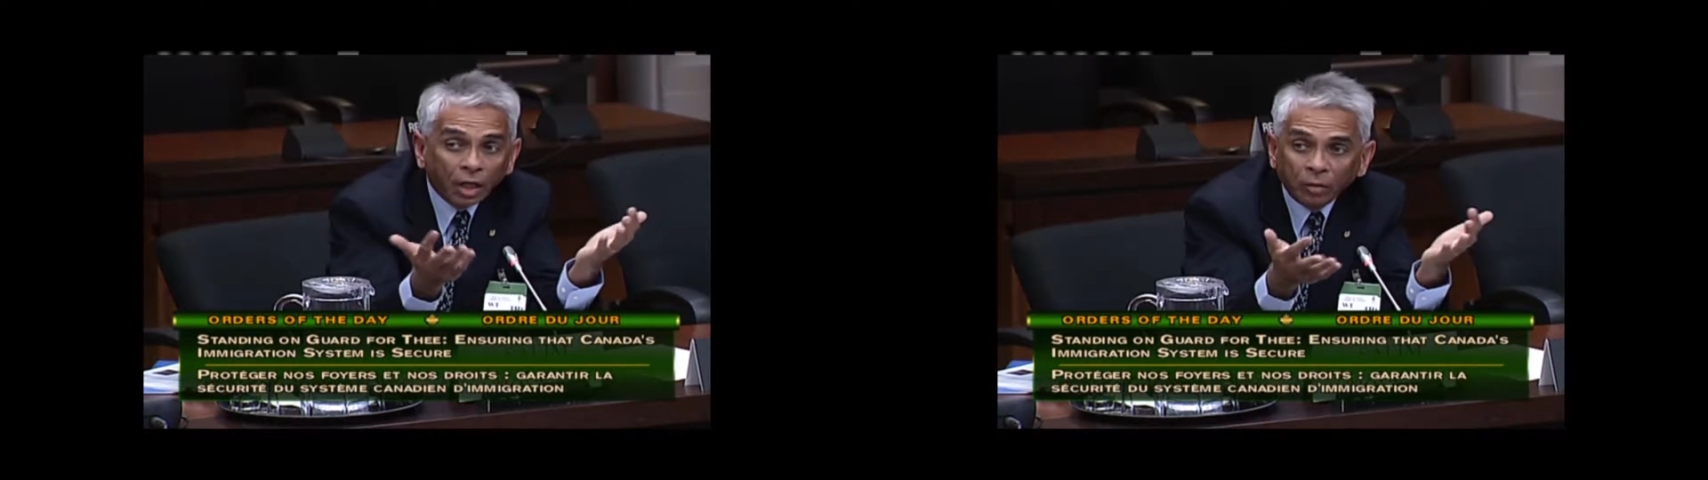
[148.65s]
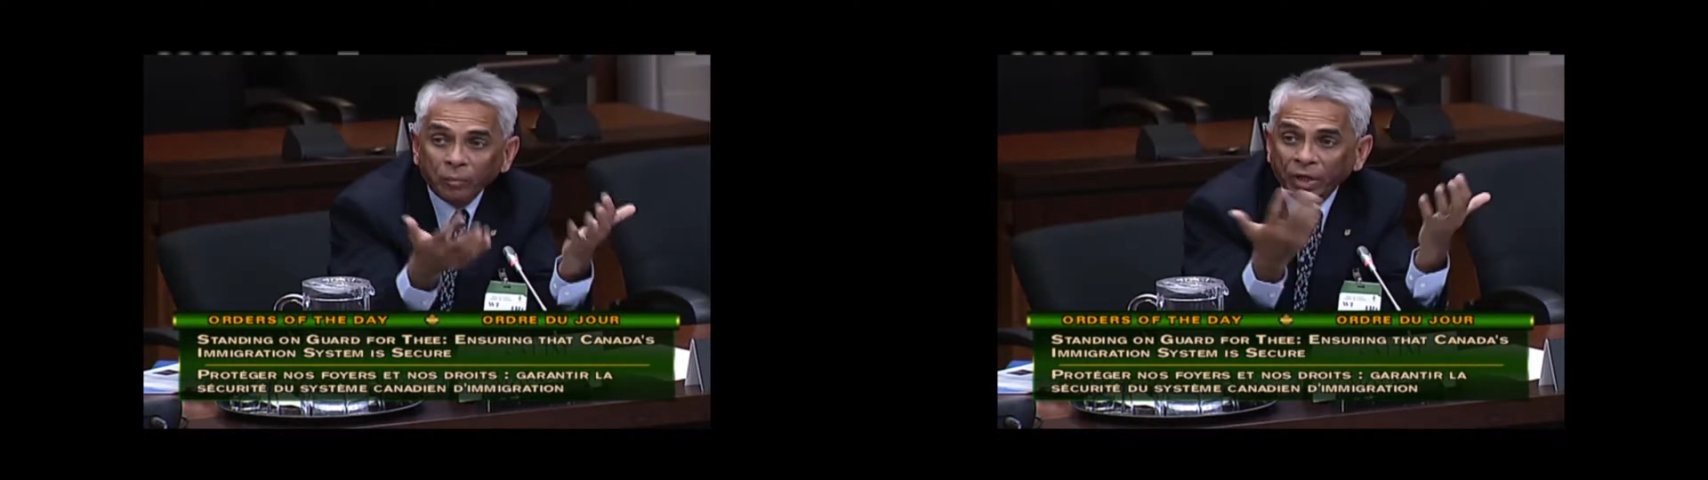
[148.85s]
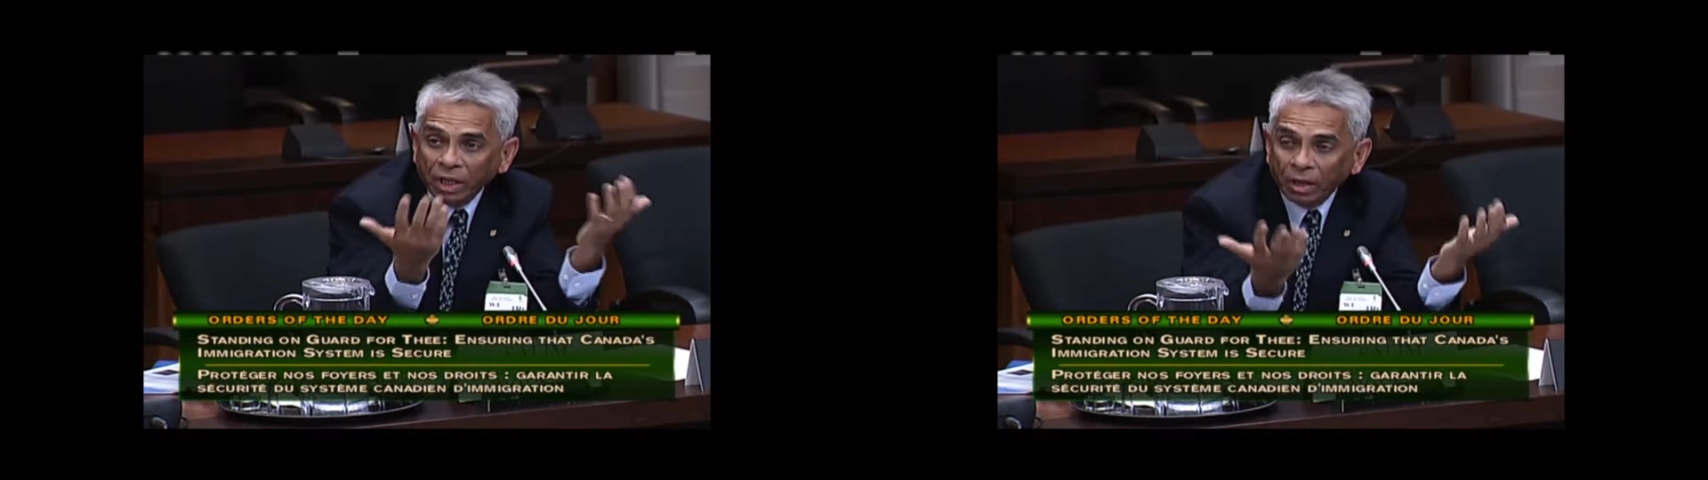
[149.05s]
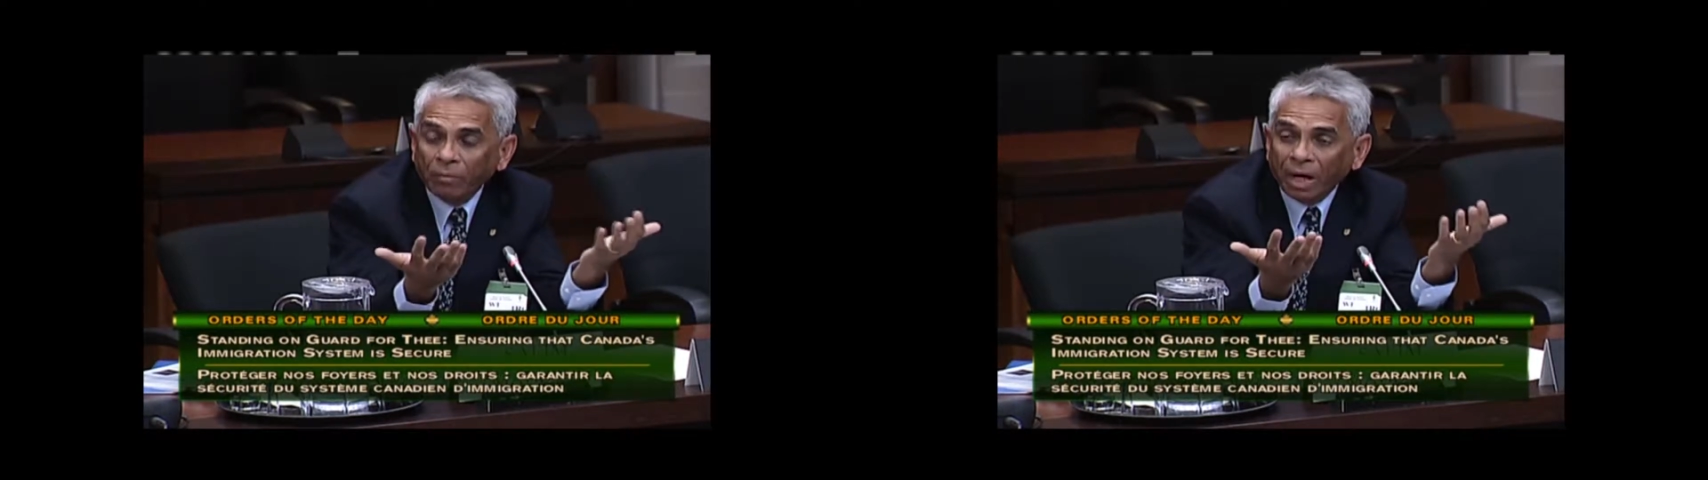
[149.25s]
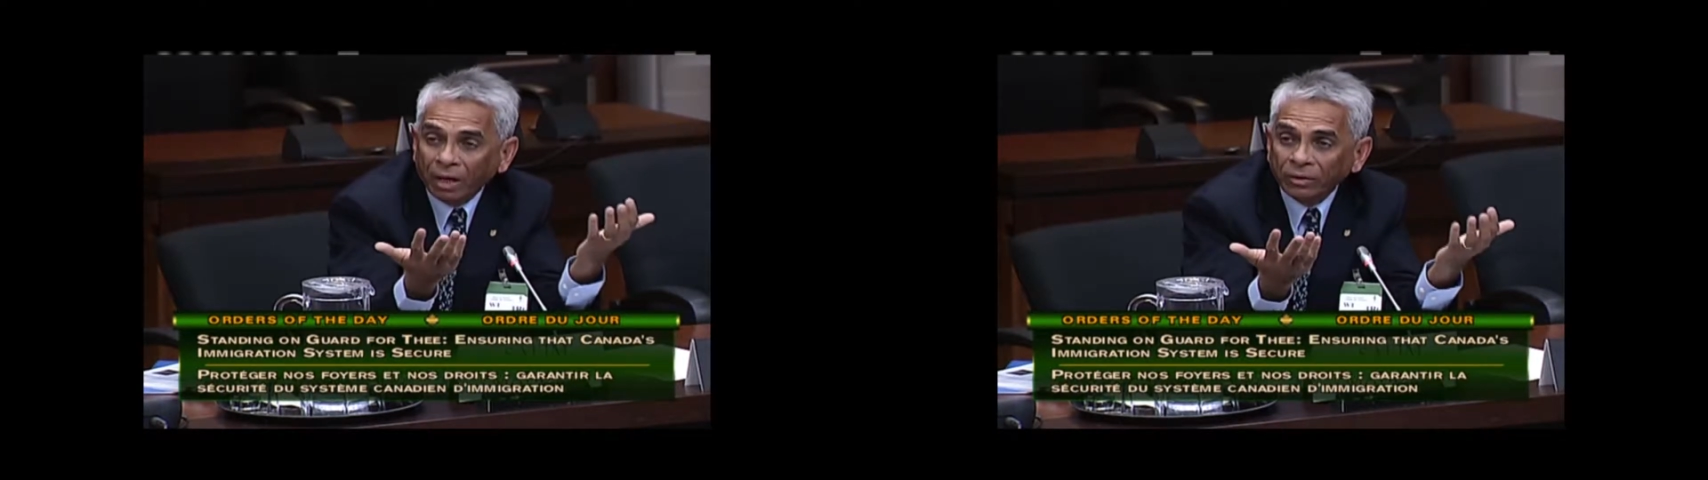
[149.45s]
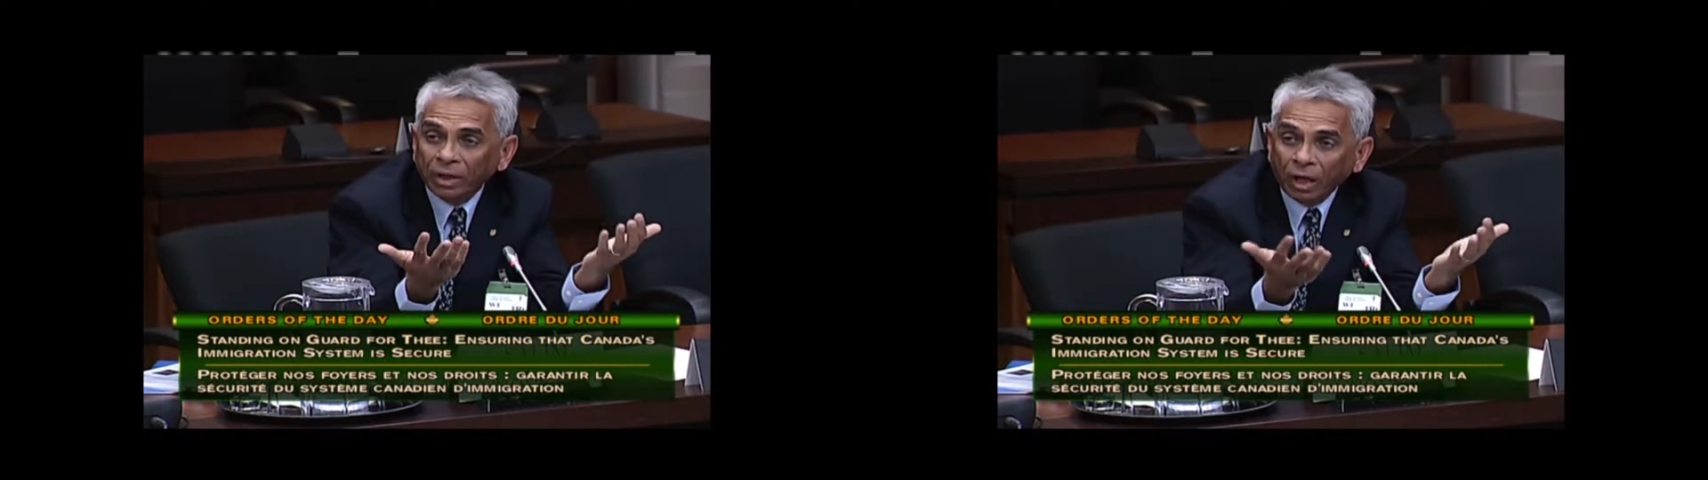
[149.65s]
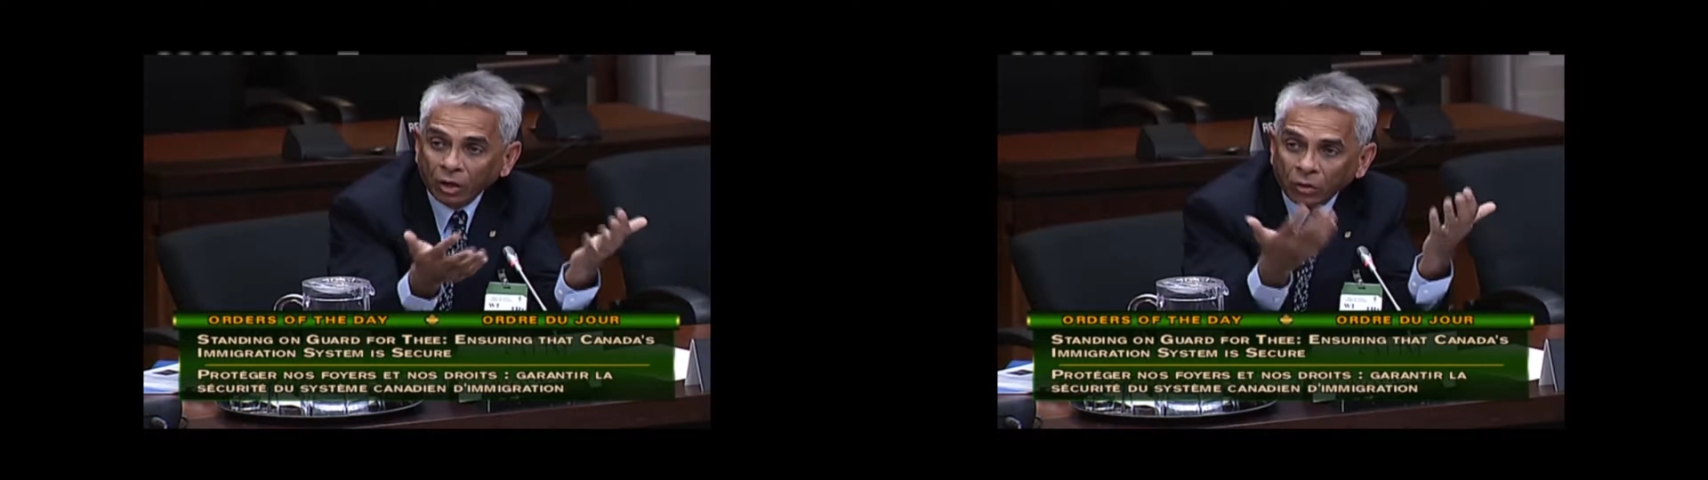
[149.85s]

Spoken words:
in bringing about a